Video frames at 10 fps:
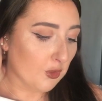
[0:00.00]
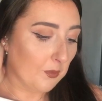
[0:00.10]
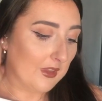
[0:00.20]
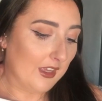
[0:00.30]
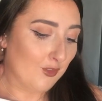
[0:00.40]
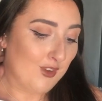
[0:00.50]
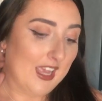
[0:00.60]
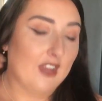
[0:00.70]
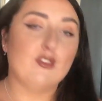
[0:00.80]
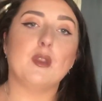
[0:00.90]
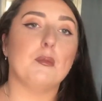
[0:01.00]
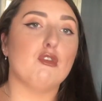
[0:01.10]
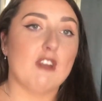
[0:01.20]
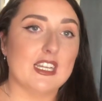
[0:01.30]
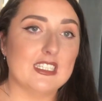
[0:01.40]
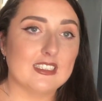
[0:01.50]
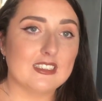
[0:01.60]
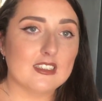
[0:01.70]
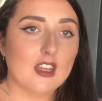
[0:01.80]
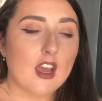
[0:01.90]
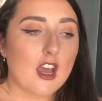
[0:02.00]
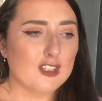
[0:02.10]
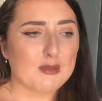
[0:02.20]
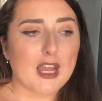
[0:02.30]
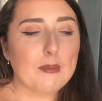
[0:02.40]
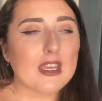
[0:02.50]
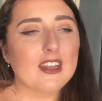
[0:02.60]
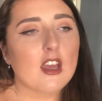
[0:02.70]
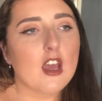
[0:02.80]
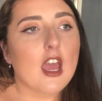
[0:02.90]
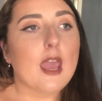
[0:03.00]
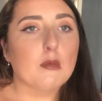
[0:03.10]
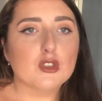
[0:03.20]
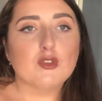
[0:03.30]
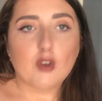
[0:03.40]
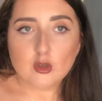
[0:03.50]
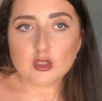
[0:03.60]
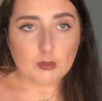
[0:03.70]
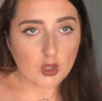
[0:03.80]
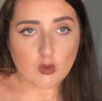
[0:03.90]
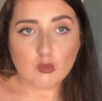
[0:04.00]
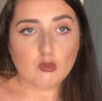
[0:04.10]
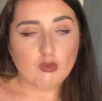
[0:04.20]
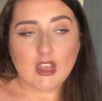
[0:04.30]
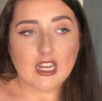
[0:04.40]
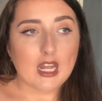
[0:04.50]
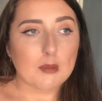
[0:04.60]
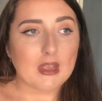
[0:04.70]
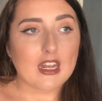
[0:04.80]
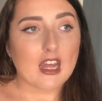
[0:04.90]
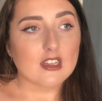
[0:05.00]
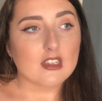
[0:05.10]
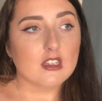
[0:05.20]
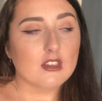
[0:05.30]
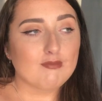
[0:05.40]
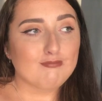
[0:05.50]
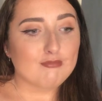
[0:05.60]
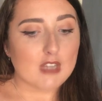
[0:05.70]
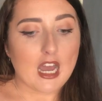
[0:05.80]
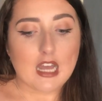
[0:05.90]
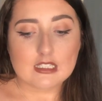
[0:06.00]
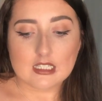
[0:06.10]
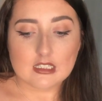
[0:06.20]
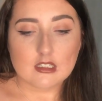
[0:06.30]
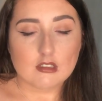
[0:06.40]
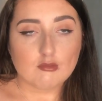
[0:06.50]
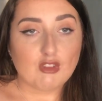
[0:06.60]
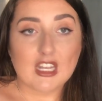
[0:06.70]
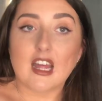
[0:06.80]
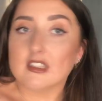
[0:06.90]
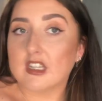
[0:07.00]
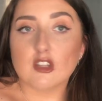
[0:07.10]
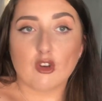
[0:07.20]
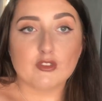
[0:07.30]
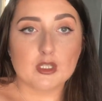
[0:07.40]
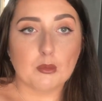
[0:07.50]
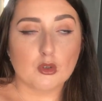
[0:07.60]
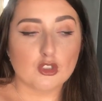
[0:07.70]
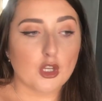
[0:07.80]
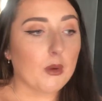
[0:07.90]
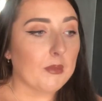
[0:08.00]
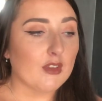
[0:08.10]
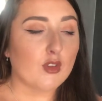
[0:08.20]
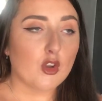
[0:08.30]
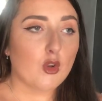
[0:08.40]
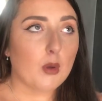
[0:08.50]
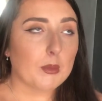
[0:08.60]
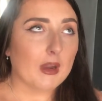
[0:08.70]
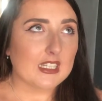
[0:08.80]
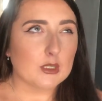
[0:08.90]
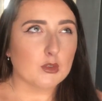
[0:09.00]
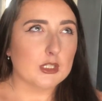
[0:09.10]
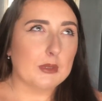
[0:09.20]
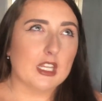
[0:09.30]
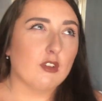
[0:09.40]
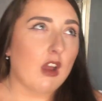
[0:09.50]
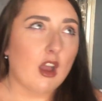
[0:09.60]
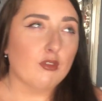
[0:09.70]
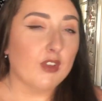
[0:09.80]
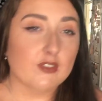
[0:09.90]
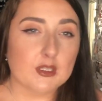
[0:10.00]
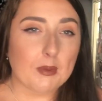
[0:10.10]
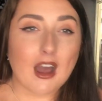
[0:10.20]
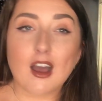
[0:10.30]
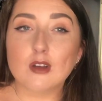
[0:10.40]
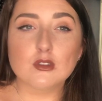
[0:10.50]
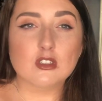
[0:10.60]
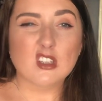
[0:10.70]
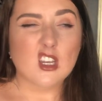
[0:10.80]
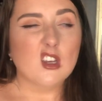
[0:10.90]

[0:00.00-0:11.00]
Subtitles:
I don't think, really, for the price. I mean, it was a fault of my own, really, and I mean, that I didn't realise that I'd obviously bought two. I mean, for a normal price, it would have been around £50.